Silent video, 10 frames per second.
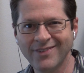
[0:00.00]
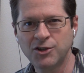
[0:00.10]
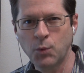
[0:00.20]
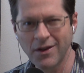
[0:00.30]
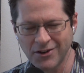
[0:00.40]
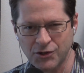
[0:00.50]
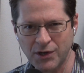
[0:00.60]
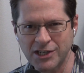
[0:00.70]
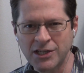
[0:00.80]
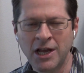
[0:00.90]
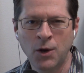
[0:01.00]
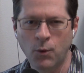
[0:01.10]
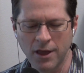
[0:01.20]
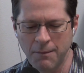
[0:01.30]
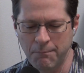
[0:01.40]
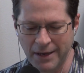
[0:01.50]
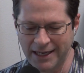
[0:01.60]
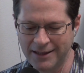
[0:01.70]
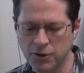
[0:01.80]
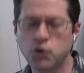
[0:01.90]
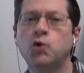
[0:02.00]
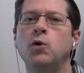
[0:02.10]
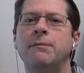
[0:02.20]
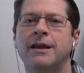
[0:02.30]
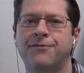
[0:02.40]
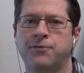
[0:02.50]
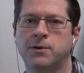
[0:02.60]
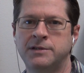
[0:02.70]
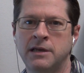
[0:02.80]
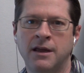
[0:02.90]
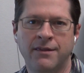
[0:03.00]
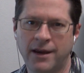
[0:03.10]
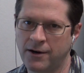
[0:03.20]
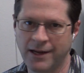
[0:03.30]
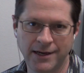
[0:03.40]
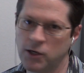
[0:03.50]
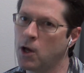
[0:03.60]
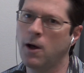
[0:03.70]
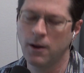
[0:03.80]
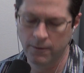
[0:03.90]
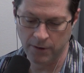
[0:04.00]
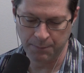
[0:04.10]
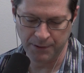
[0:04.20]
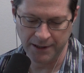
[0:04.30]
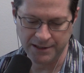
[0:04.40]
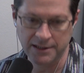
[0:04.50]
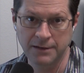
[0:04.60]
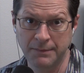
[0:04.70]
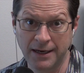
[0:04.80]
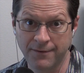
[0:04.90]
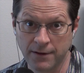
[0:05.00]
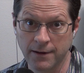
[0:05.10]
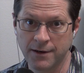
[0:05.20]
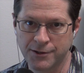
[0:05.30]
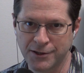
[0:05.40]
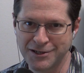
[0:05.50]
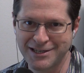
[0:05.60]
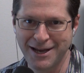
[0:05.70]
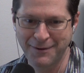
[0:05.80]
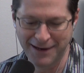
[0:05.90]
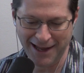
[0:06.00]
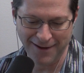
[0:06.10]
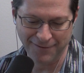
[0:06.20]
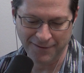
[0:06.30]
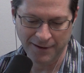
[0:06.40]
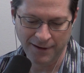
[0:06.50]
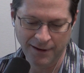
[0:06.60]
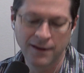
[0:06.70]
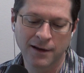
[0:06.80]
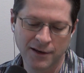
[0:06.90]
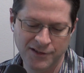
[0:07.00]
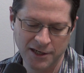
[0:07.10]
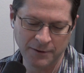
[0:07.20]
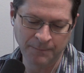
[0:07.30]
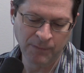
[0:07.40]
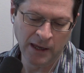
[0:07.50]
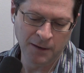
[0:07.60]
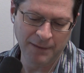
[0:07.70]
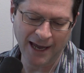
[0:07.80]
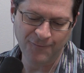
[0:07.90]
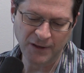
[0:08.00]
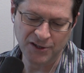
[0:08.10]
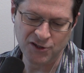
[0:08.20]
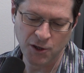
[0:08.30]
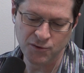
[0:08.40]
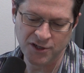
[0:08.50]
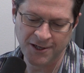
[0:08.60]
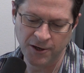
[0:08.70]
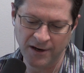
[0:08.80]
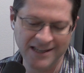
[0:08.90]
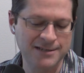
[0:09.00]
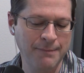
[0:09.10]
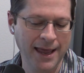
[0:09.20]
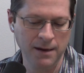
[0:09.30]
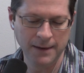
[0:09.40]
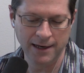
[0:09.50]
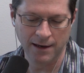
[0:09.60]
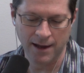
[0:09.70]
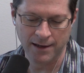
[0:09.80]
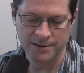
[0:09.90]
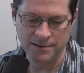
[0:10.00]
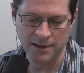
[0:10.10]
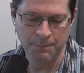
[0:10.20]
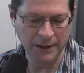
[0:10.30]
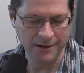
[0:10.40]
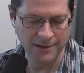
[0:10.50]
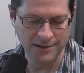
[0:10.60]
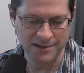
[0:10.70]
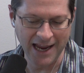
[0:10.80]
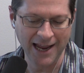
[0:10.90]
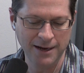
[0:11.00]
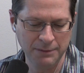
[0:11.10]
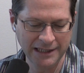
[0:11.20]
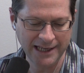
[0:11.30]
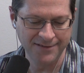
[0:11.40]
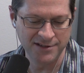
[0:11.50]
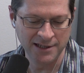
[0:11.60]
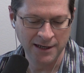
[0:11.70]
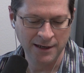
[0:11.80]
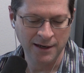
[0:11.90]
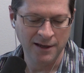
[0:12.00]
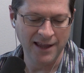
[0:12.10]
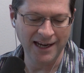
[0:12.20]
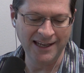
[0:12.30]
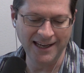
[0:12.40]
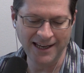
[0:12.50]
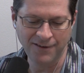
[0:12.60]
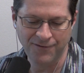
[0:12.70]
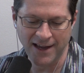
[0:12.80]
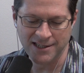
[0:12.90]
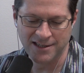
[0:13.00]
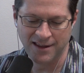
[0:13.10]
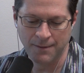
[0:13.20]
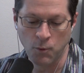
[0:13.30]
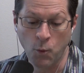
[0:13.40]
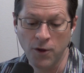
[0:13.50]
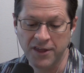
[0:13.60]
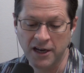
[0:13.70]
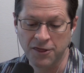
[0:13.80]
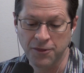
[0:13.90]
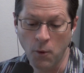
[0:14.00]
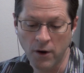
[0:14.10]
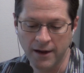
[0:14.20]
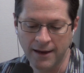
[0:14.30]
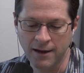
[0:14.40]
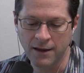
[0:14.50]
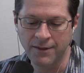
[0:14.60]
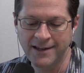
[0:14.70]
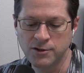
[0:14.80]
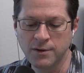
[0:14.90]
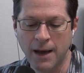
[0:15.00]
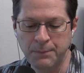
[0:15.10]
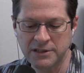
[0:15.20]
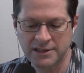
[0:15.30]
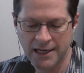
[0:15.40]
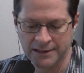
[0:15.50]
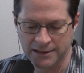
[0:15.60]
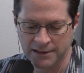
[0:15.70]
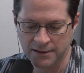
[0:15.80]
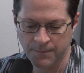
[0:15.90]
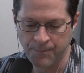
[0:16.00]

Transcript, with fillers: It's one of the tricks, one of the many little cool metaphors that are hidden all over the place in many of the literatures that we have. Continuing, man feels so secure in his man made laws, opinions, and beliefs that he invests them with an authority they do not possess.